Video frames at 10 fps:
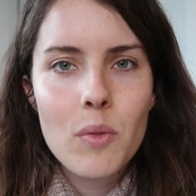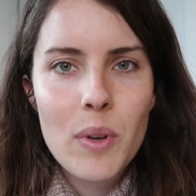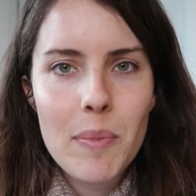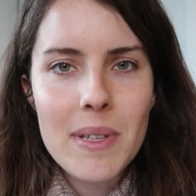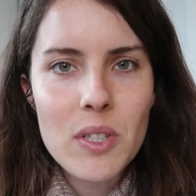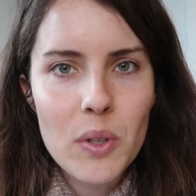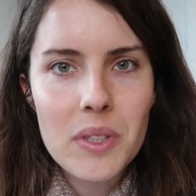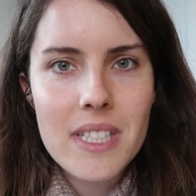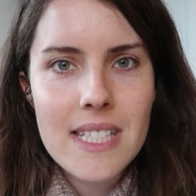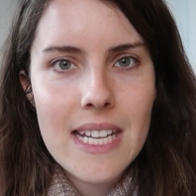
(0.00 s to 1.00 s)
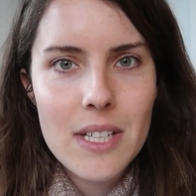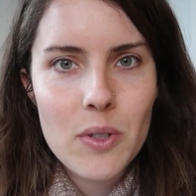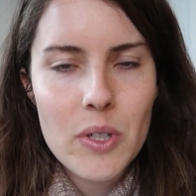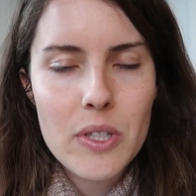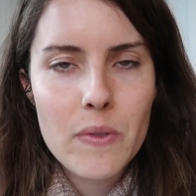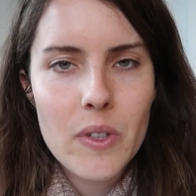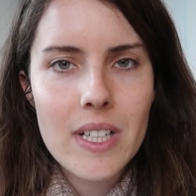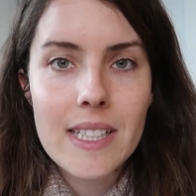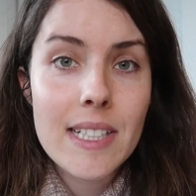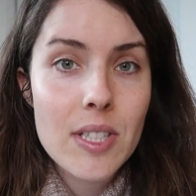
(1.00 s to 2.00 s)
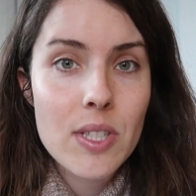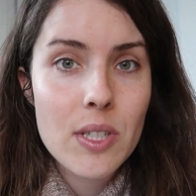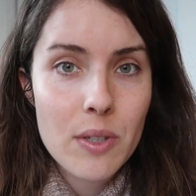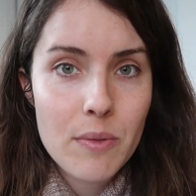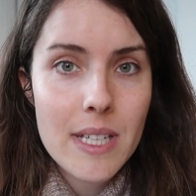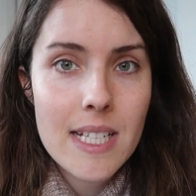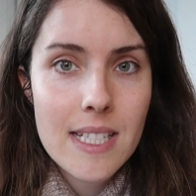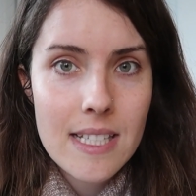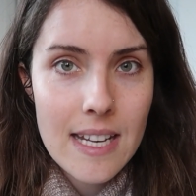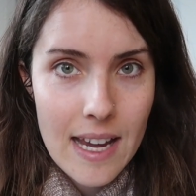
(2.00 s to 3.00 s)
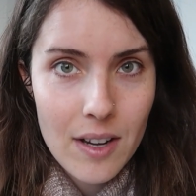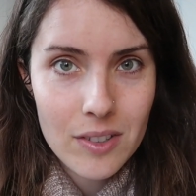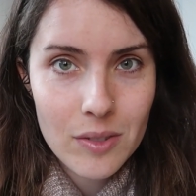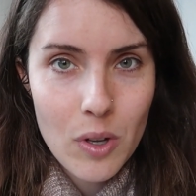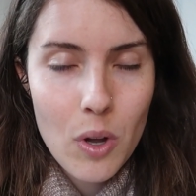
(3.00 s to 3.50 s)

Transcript: We've been told to stay indoors for at least two weeks now.